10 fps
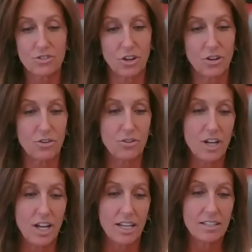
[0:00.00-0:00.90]

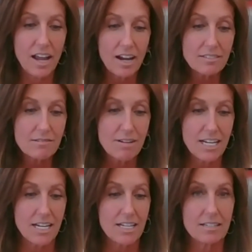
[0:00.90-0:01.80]
so next
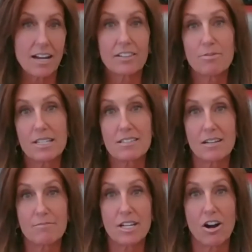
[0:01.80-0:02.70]
week, next week is
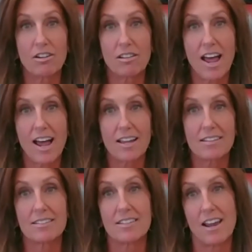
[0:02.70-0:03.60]
going to be our
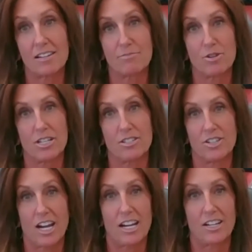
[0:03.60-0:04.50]
last expert
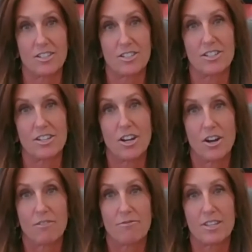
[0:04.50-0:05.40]
exchange
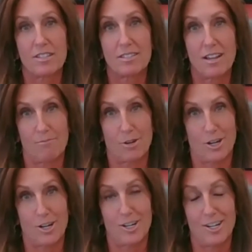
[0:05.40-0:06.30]
for the
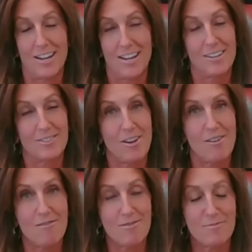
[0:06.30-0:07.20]
summer.
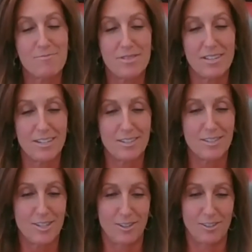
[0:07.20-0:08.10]
So please
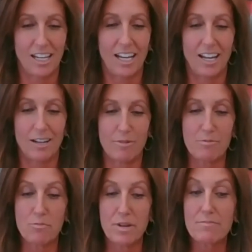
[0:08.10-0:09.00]
tune in. We
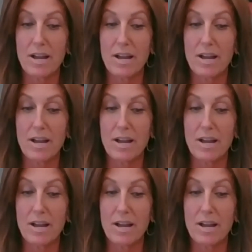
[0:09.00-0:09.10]
will pick